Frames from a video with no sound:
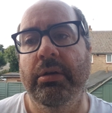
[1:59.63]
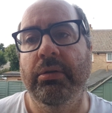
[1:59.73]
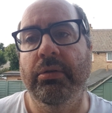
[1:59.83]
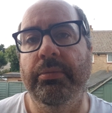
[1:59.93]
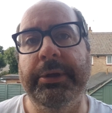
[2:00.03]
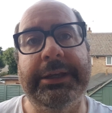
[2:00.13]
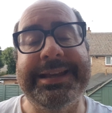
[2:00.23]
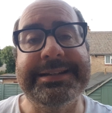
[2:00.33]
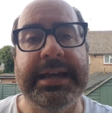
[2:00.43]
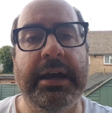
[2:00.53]
or being
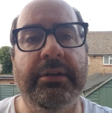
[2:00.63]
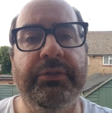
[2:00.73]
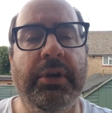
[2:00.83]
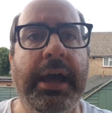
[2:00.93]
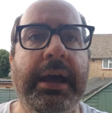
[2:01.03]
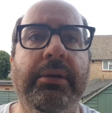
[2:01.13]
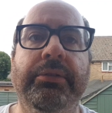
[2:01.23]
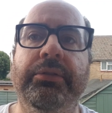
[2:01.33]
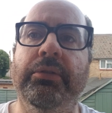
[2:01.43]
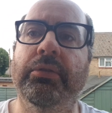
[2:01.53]
kicked out of your
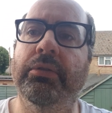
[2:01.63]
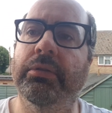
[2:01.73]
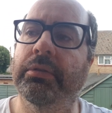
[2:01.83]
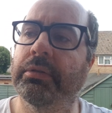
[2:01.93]
house or